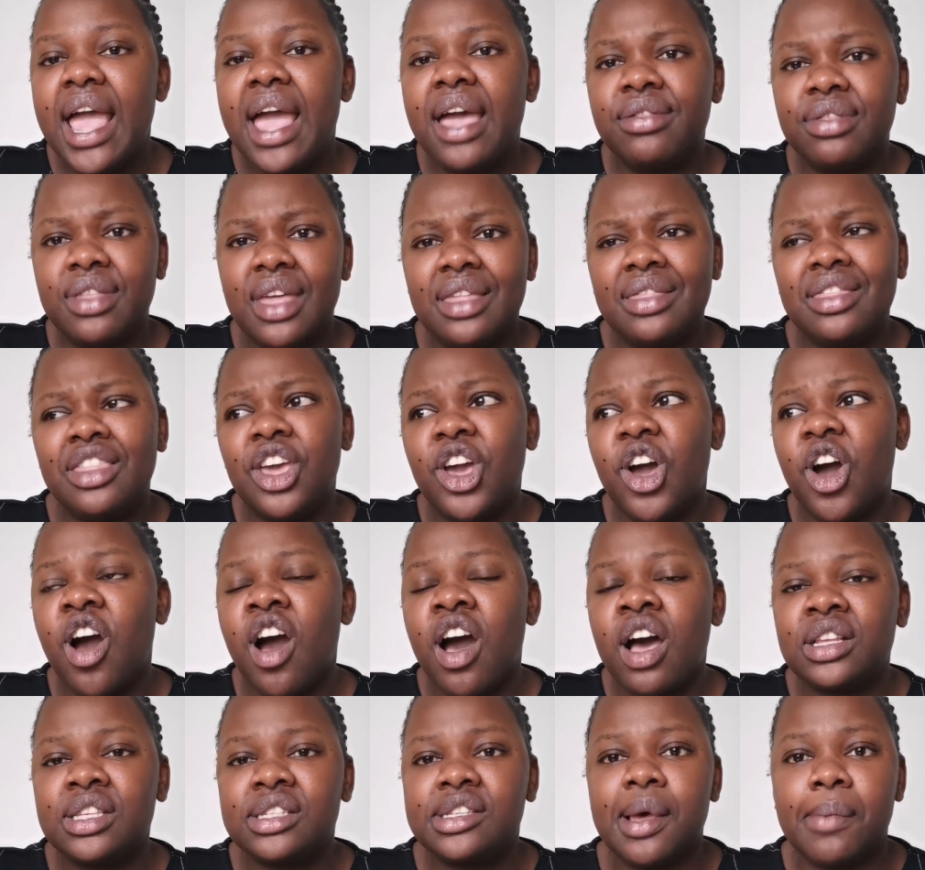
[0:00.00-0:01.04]
And then there
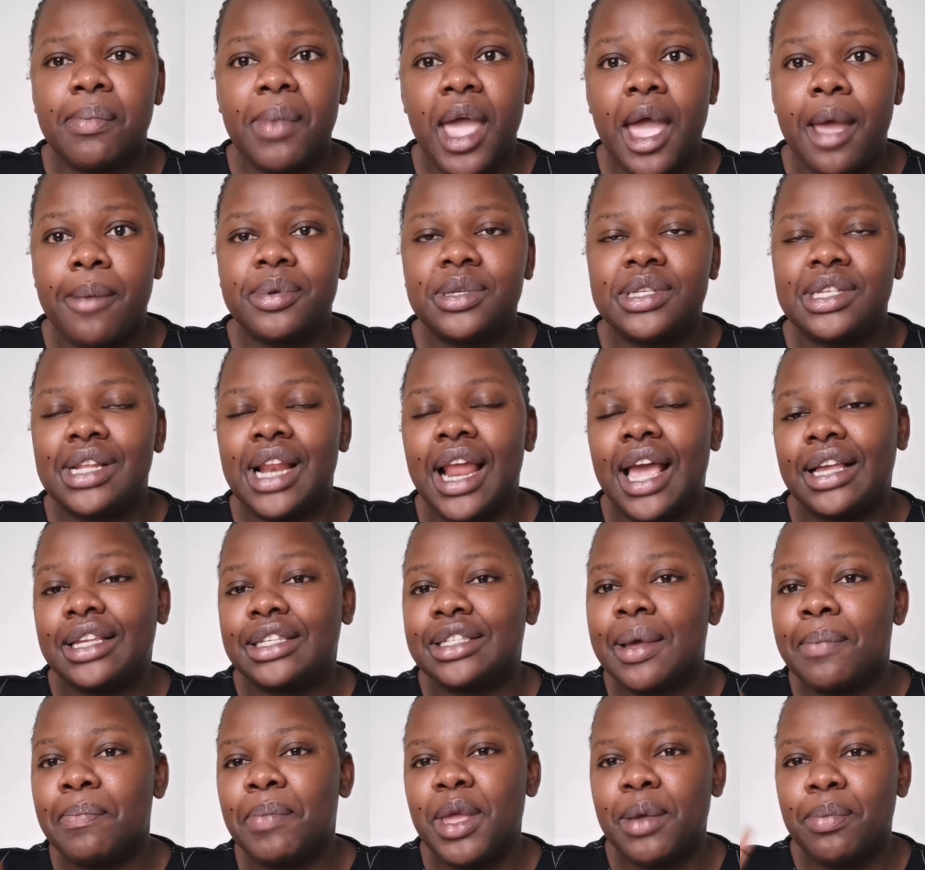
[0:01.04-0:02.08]
are some apps, like
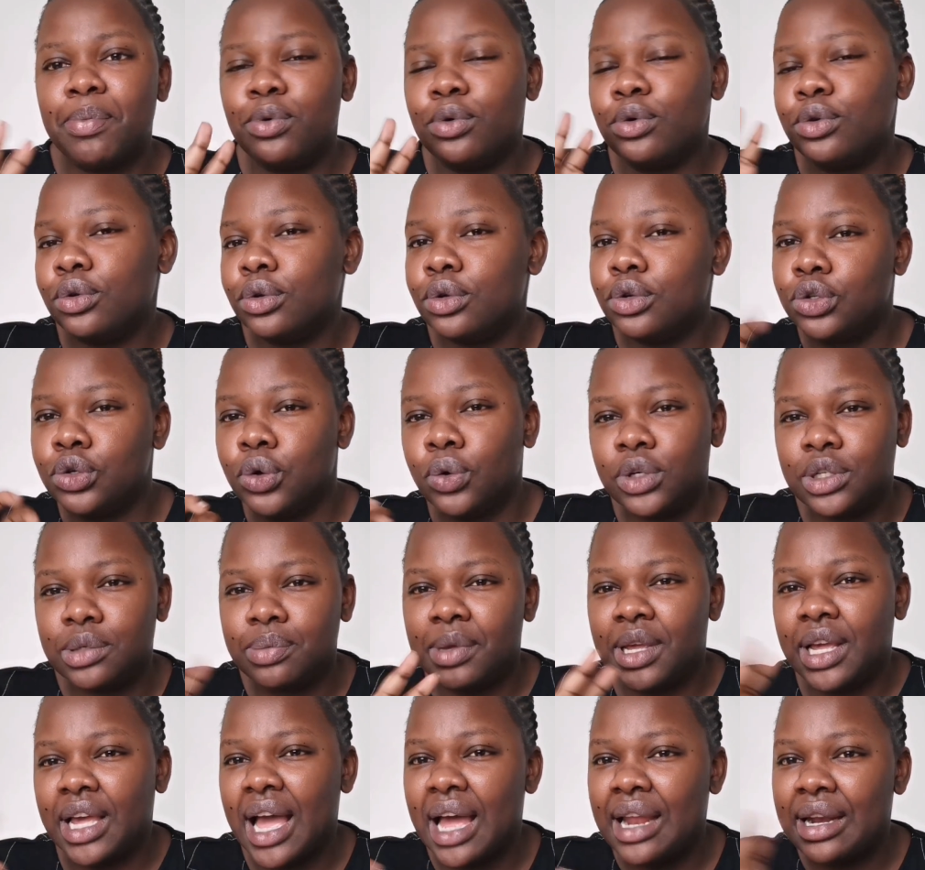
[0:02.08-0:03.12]
some people taught
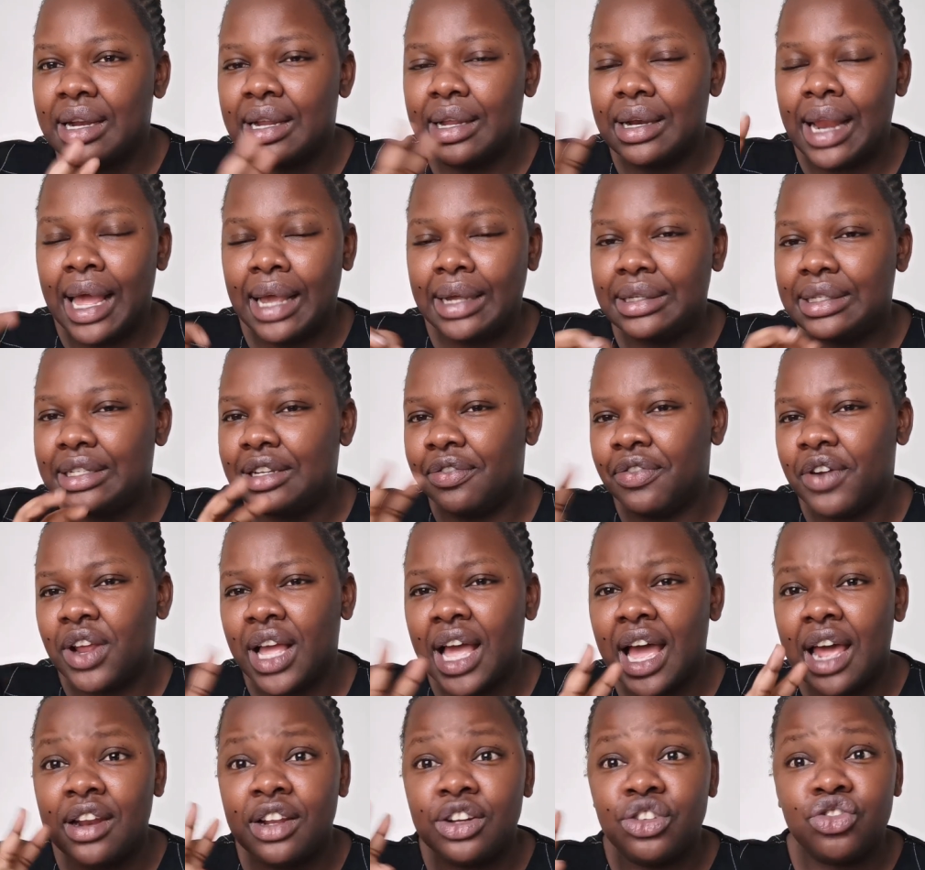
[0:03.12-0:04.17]
me like
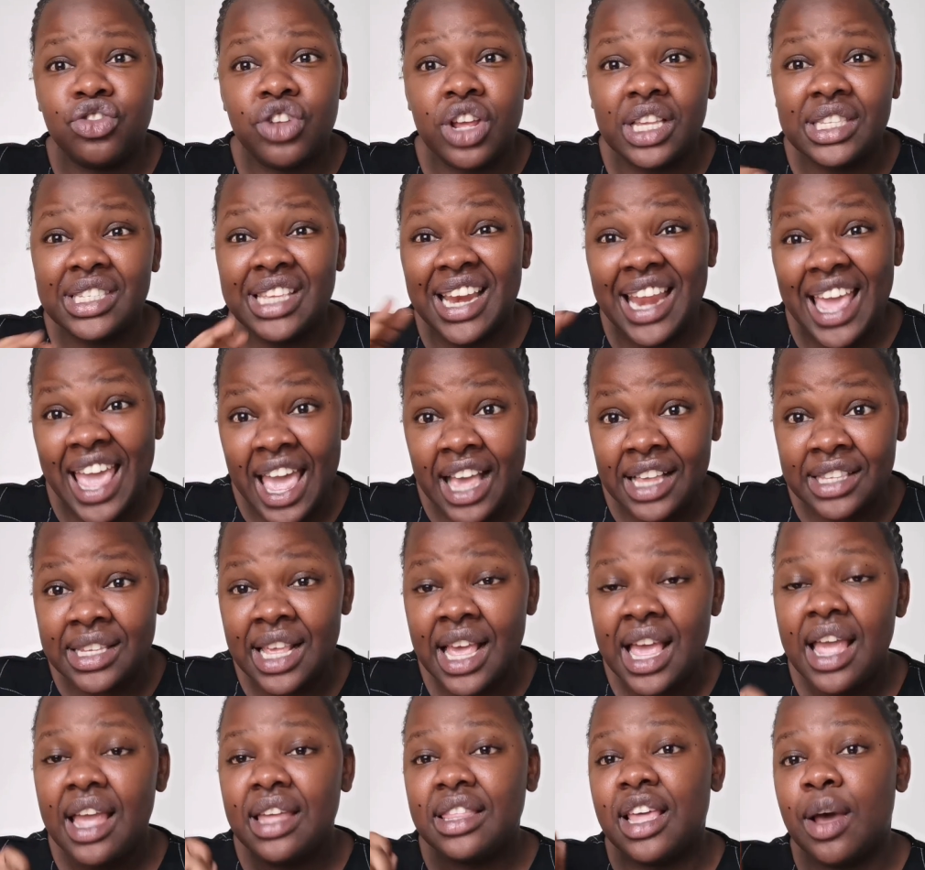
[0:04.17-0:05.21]
different kind of tricks and hacks
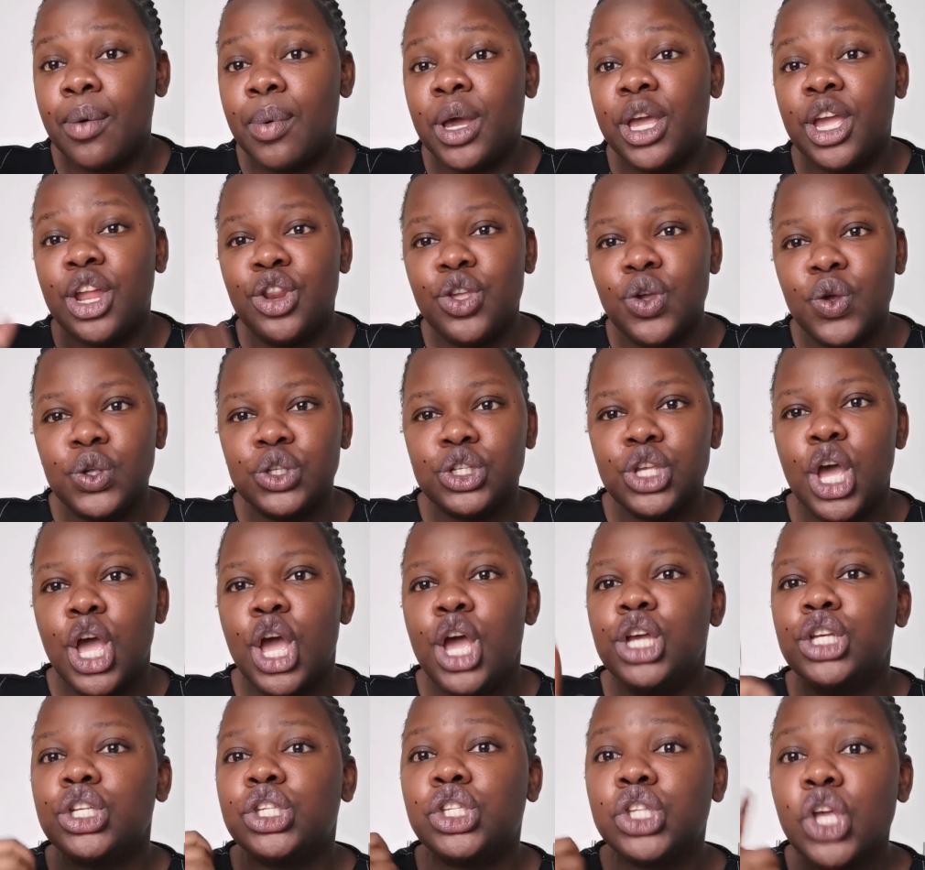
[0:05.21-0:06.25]
that we can use.
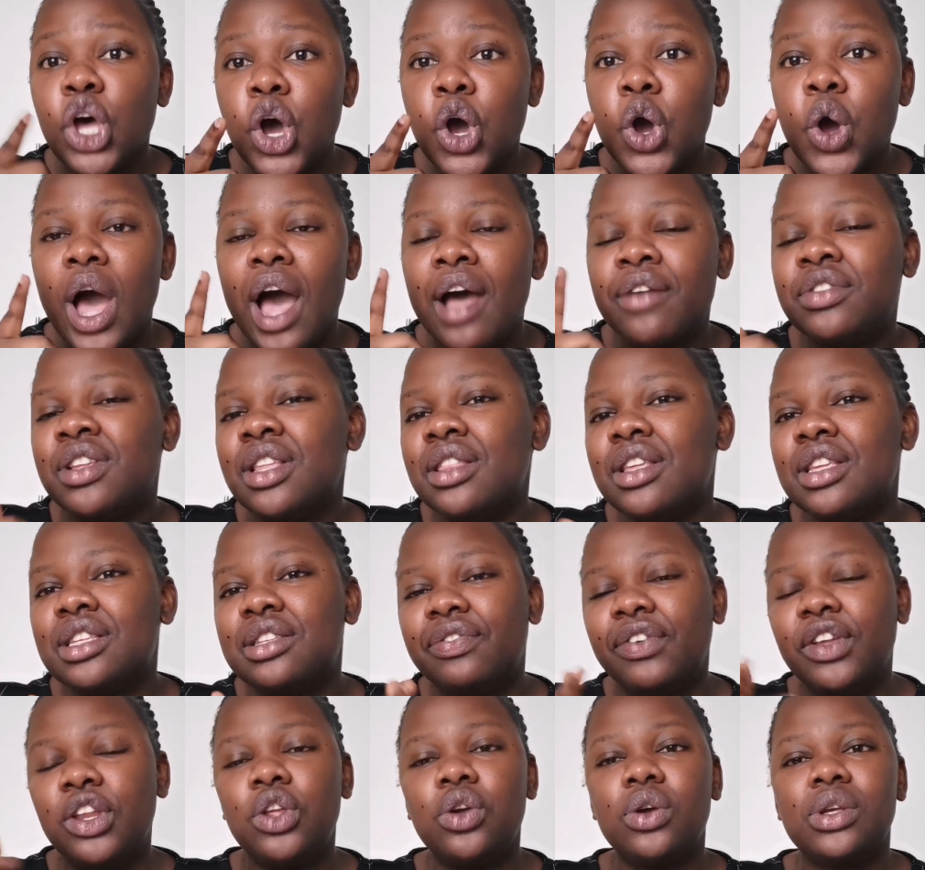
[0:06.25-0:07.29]
So after
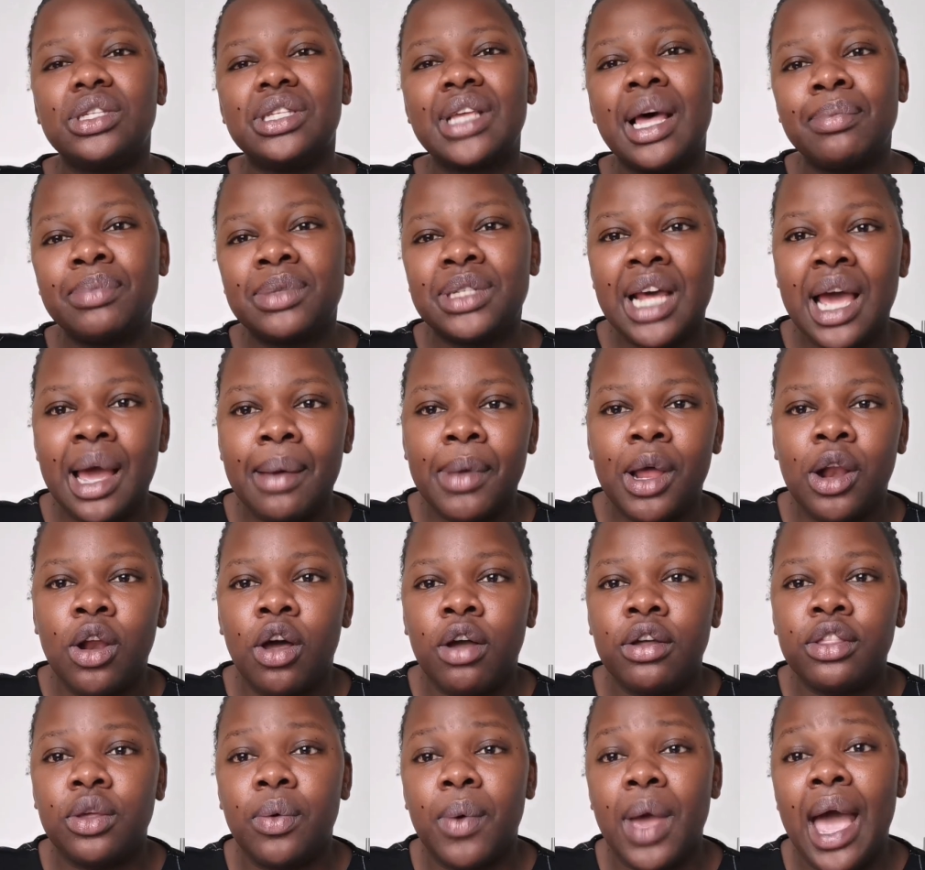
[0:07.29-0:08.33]
this video, sometime
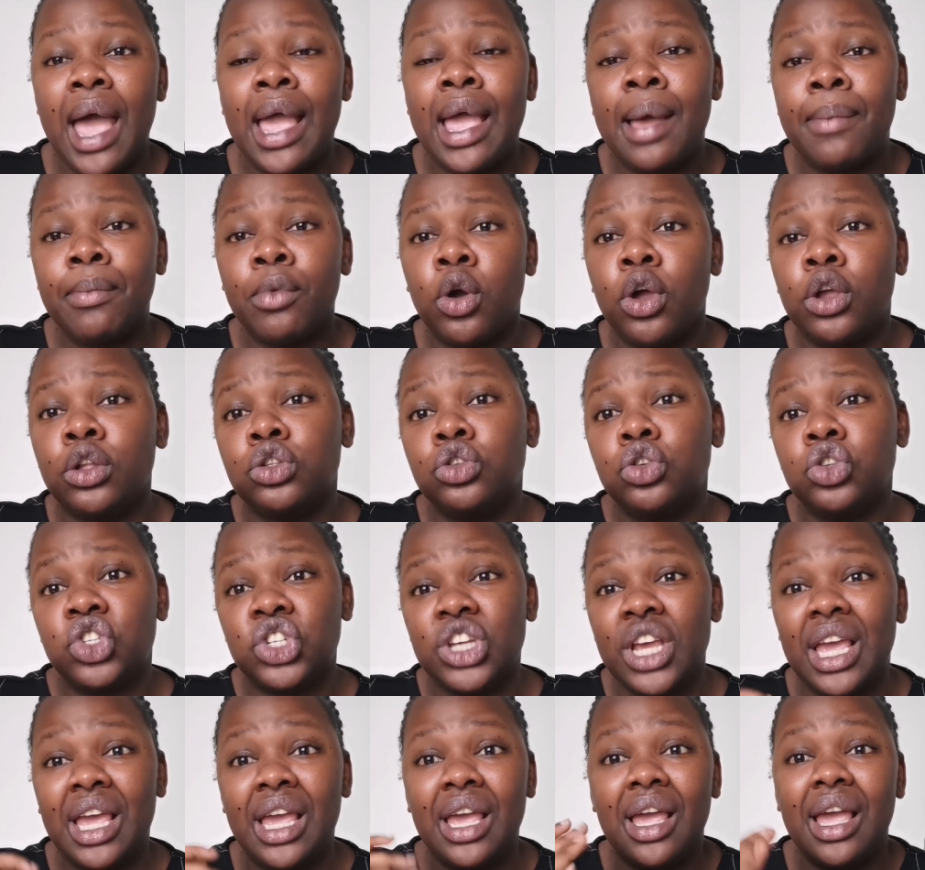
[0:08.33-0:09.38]
along the way, I am going to
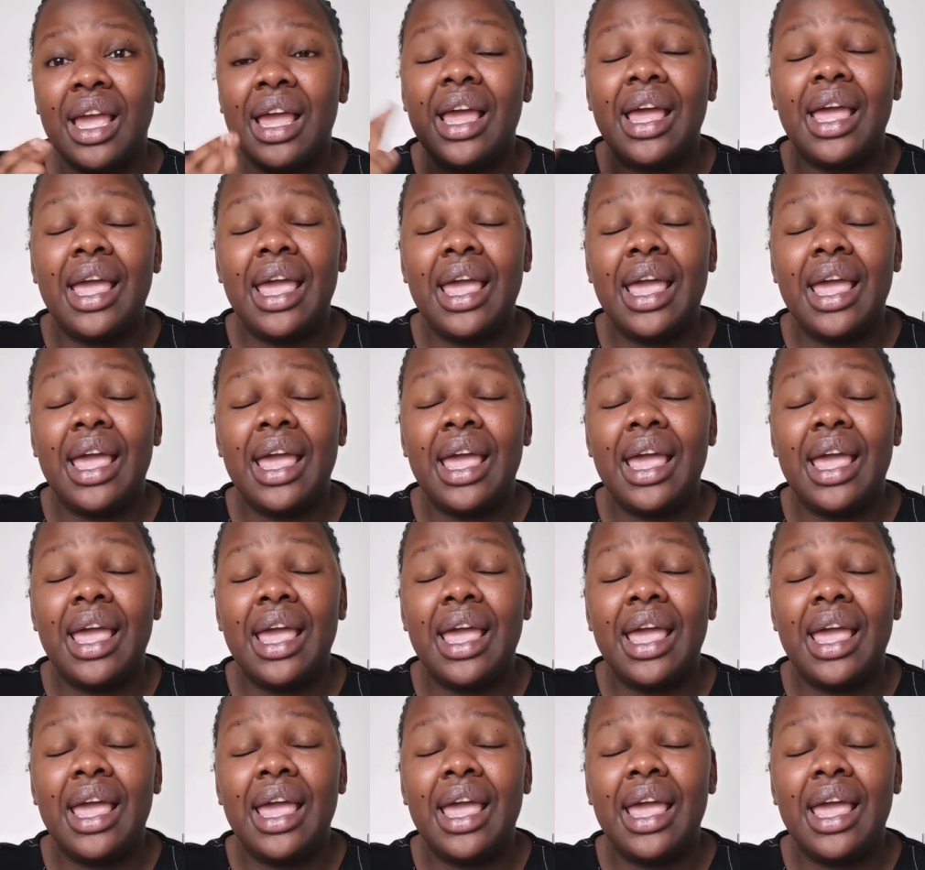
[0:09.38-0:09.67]
share